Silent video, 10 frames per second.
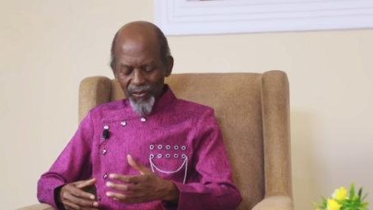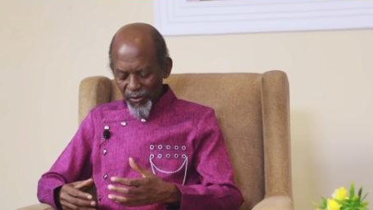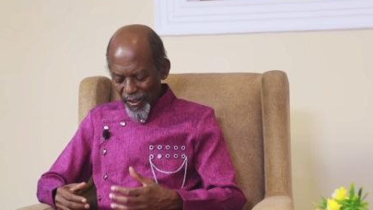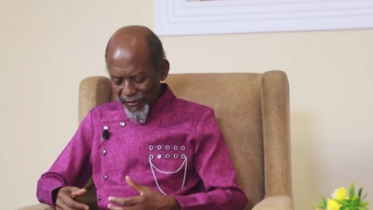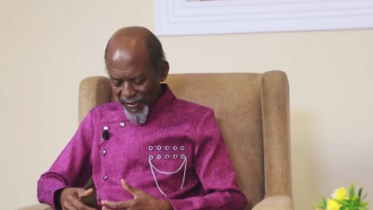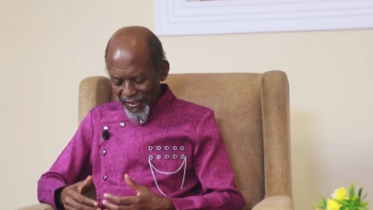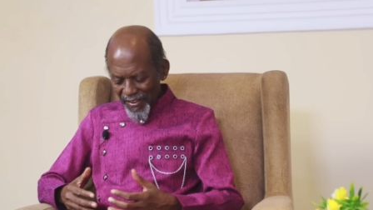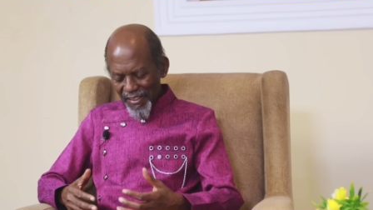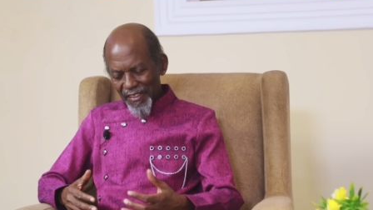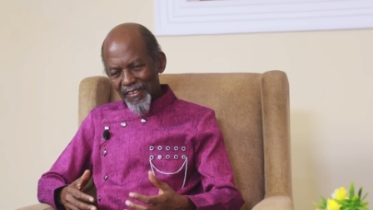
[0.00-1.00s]
you are
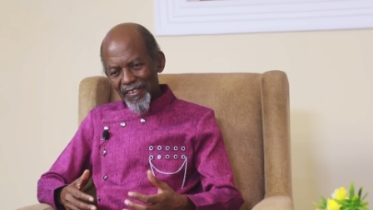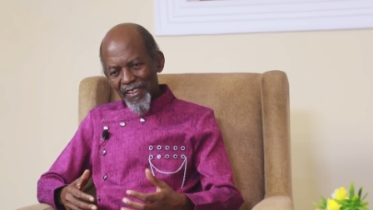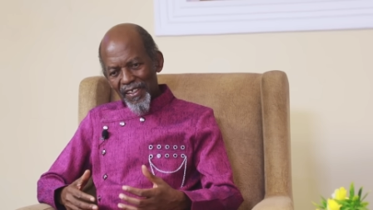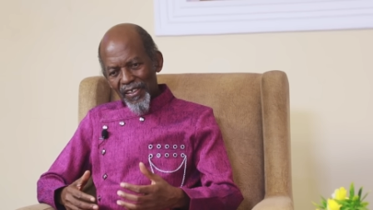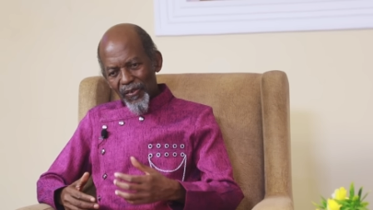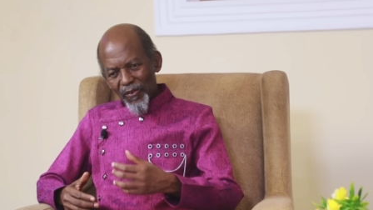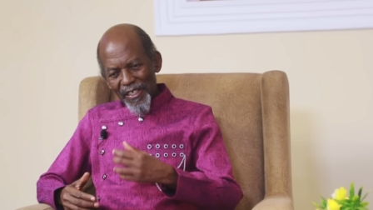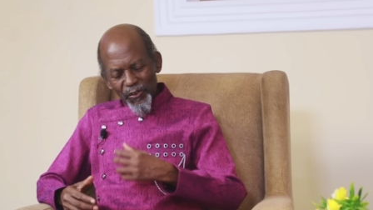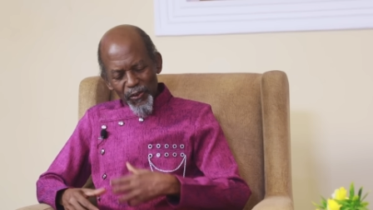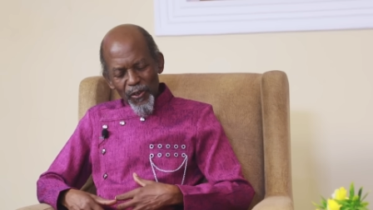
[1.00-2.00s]
seeing
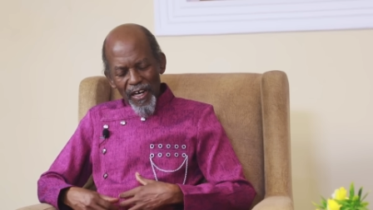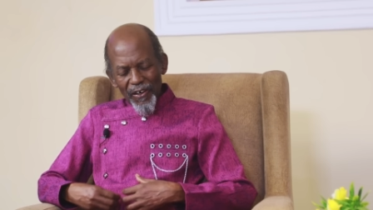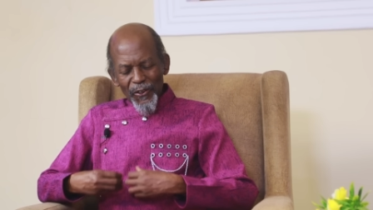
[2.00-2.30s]
when you are